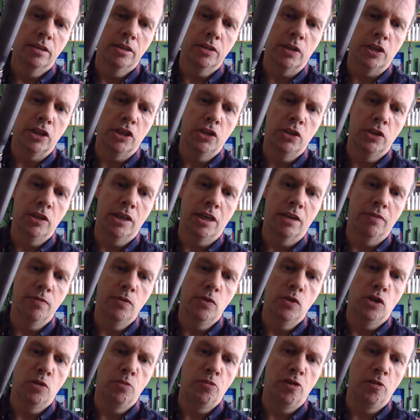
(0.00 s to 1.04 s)
So I should have
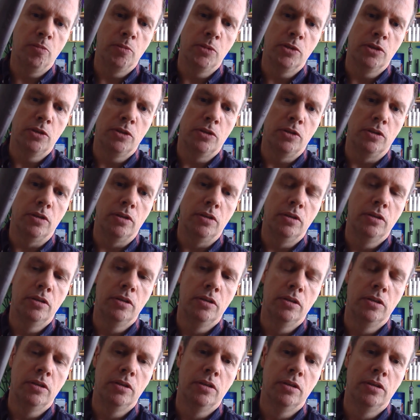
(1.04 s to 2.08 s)
no problems at all
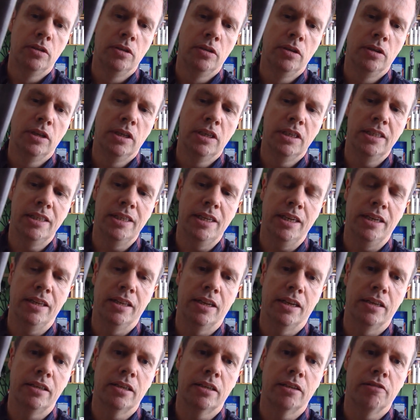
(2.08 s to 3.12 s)
seating
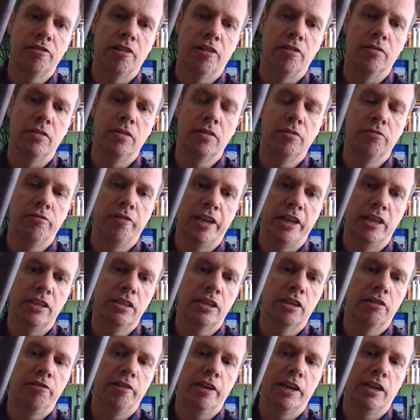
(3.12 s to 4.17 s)
that crown race
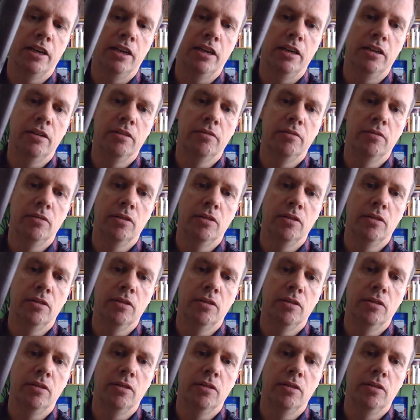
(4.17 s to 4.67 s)
correctly